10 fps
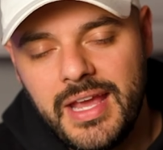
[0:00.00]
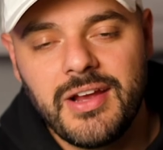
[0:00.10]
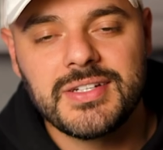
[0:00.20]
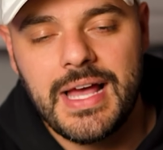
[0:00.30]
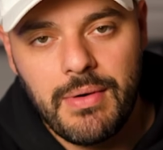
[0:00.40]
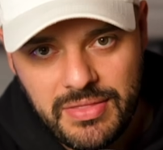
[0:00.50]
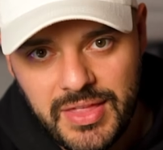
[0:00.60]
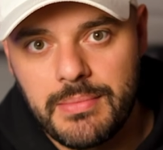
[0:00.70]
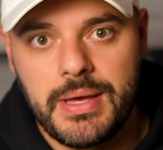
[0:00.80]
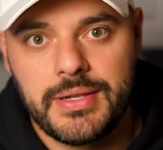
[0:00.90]
Here's how I
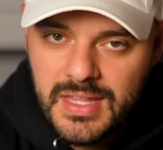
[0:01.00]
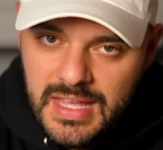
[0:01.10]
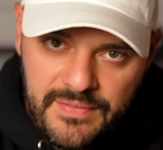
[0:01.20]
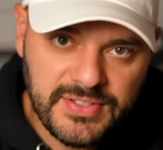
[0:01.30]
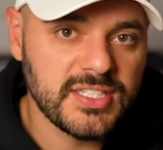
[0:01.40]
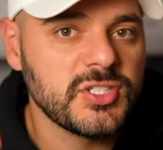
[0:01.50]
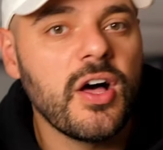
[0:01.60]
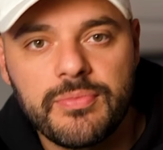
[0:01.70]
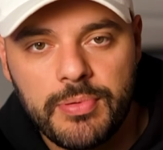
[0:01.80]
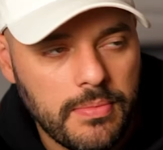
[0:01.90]
think about it. If it's a
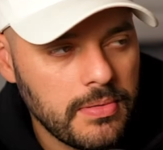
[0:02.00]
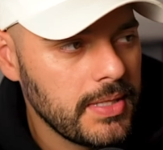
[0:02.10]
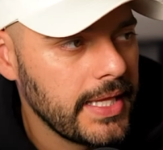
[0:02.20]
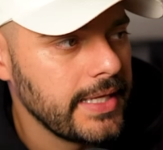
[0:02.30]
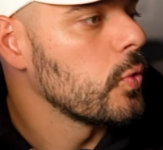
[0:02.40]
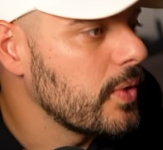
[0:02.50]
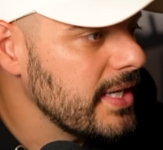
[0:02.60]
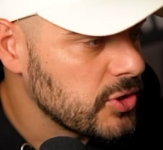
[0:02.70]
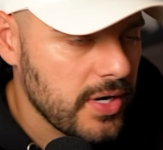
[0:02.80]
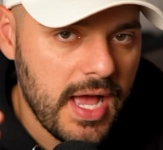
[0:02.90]
solved problem like
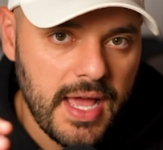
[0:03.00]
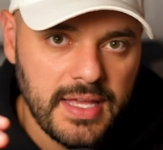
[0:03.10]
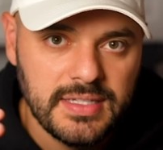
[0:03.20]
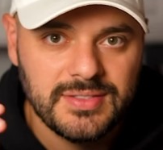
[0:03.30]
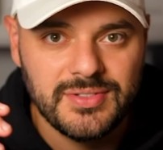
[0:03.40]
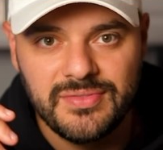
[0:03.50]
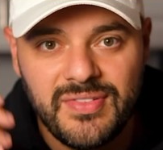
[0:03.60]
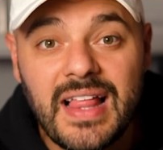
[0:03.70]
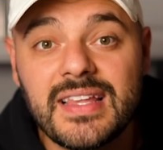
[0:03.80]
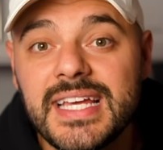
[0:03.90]
retries or
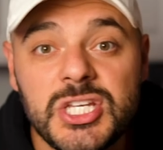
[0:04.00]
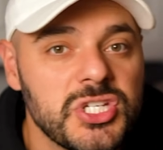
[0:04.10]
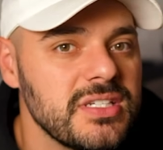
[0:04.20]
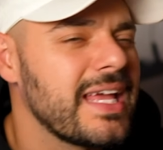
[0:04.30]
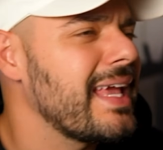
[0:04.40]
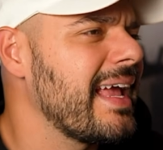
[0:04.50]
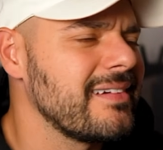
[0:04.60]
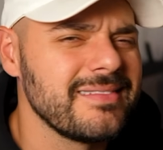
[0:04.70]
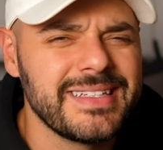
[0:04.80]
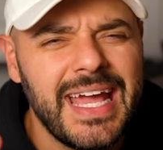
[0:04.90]
validation, date
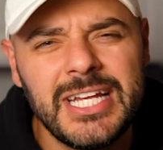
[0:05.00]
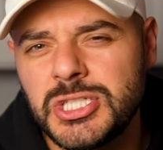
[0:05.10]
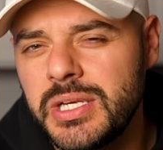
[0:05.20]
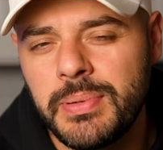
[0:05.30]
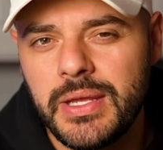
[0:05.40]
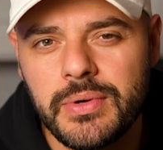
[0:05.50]
handling, HTTP